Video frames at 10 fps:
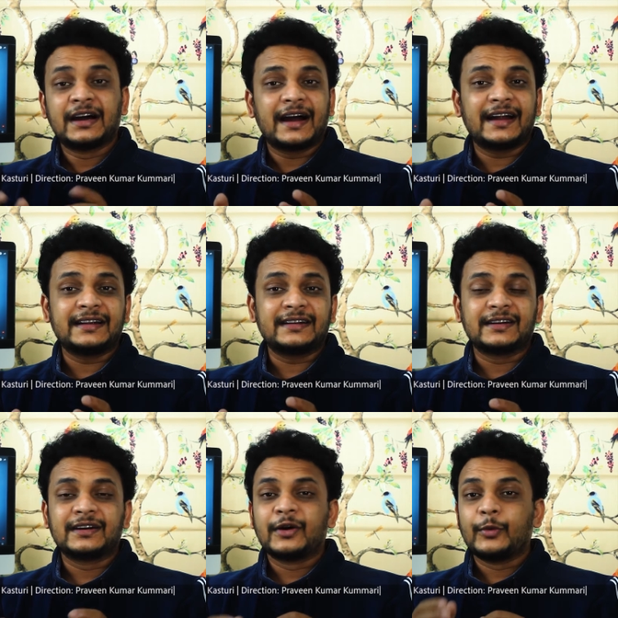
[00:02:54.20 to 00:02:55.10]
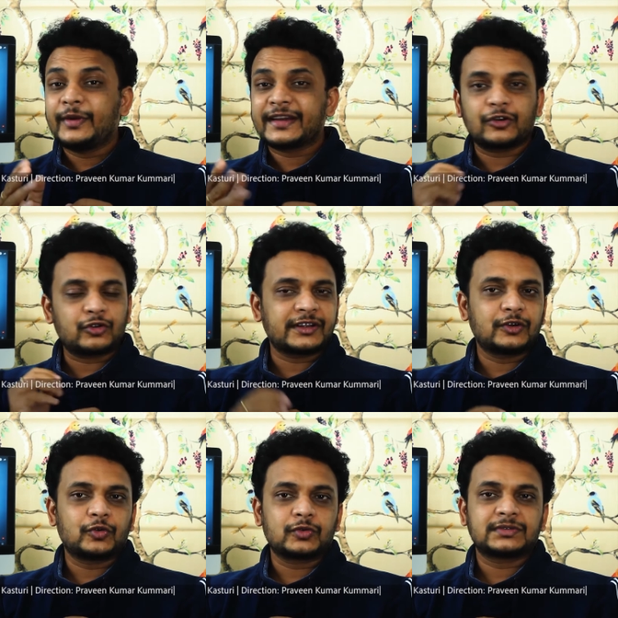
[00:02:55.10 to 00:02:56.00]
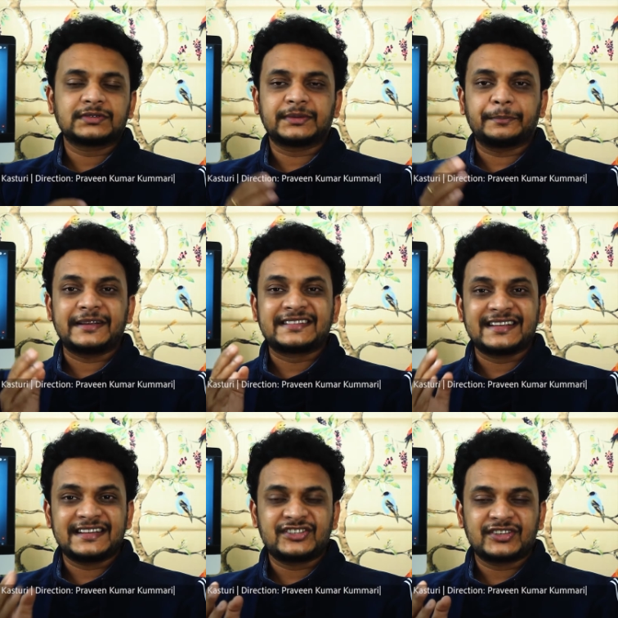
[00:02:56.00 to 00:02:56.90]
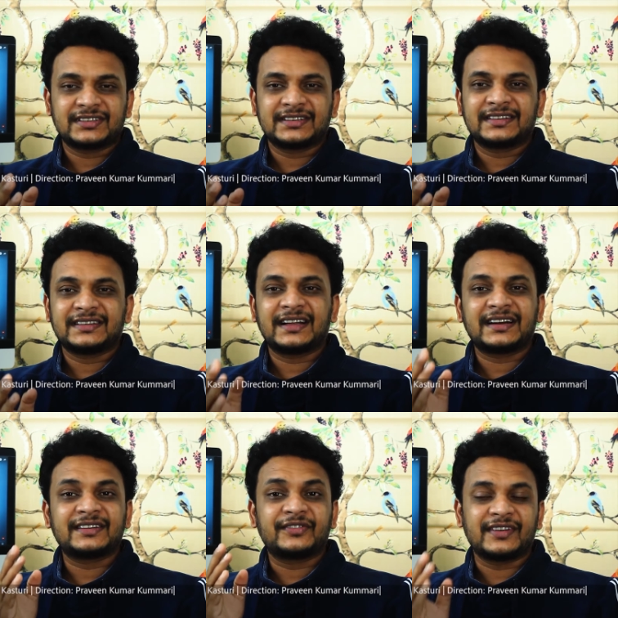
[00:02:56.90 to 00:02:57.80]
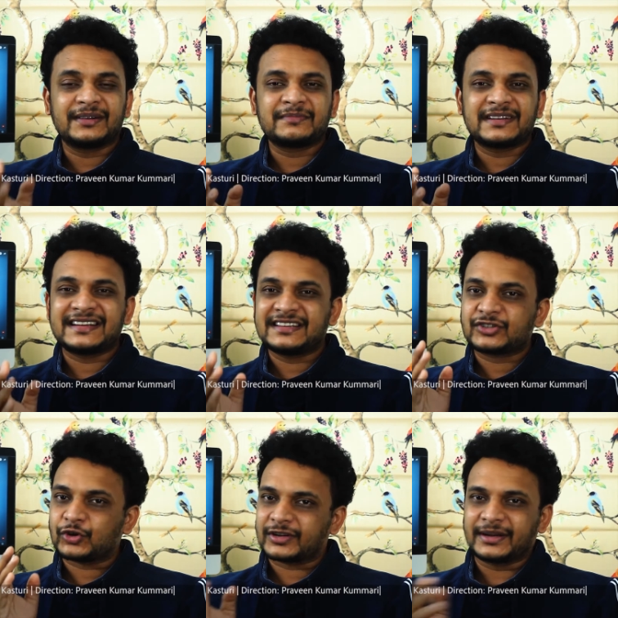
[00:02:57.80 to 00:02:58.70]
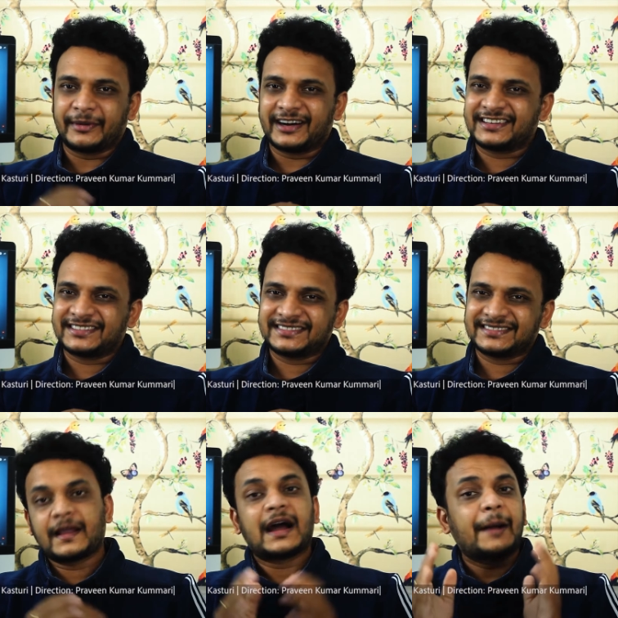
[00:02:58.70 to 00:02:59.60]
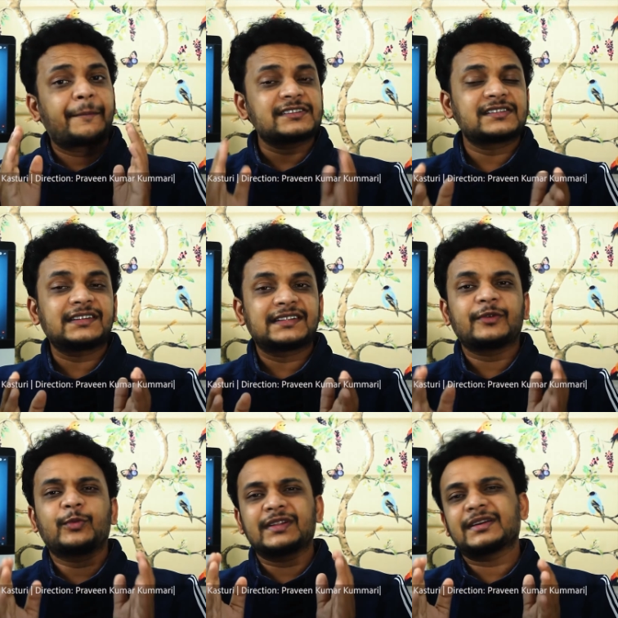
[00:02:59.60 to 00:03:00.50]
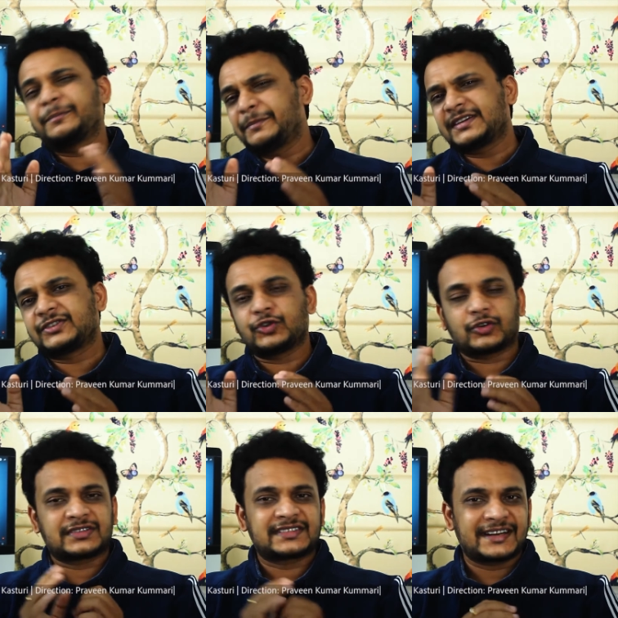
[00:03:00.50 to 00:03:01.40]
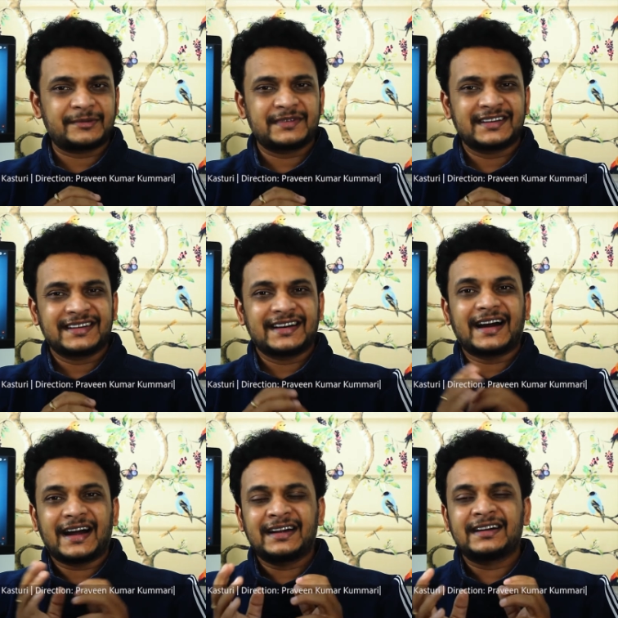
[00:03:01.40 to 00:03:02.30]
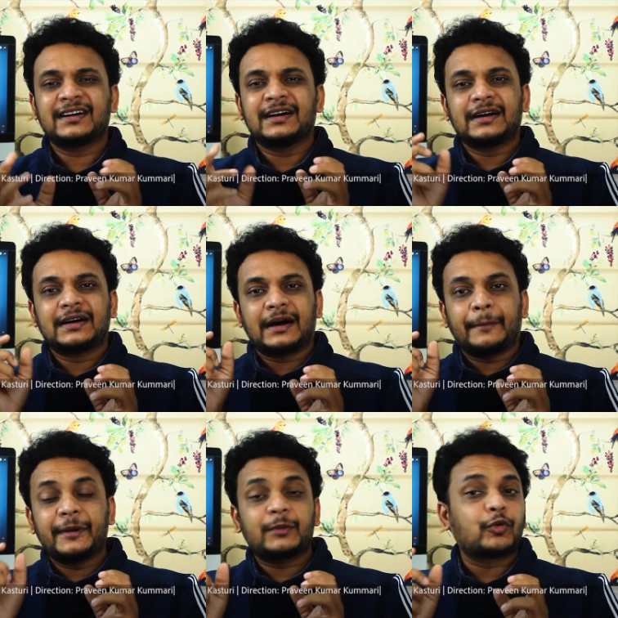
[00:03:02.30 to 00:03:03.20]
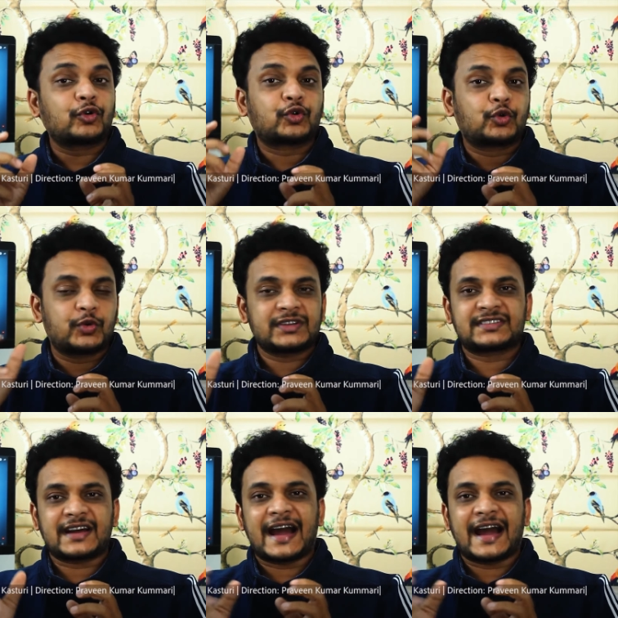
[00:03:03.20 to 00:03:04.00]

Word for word: And we cannot ignore the message that the film is talking about. I personally think with a bit short script and a bit more twist